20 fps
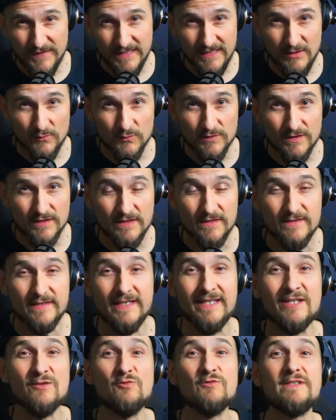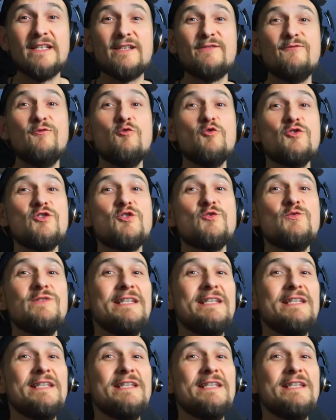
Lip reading: and it still works great.